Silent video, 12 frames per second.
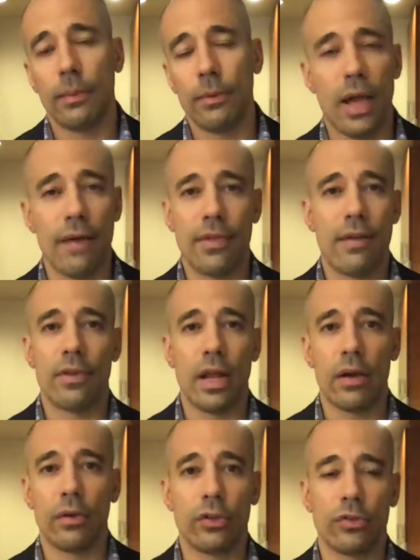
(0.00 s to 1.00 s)
I mean, you have to have an
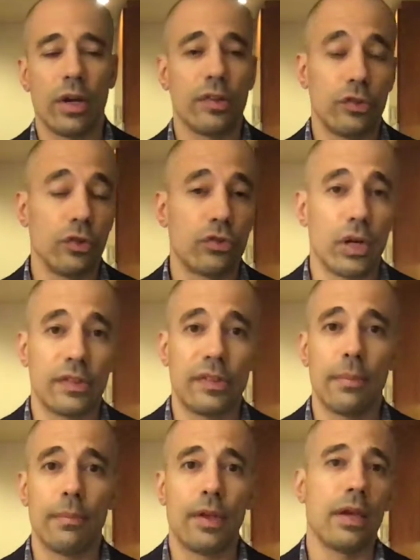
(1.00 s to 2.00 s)
inherent trust. You trust
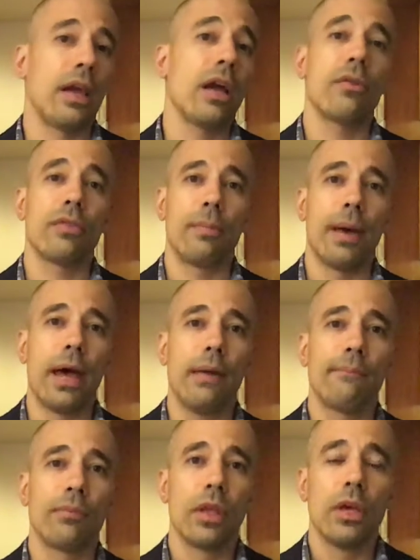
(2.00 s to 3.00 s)
them to take care of the
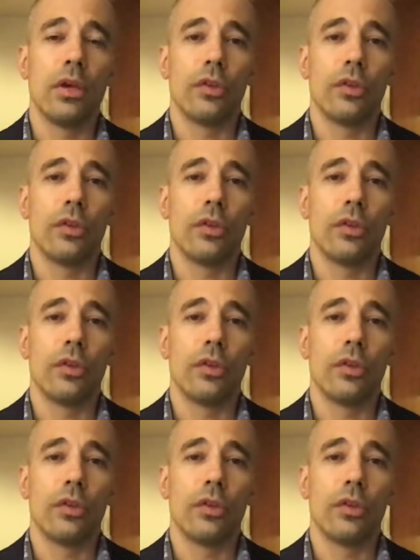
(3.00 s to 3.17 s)
pet.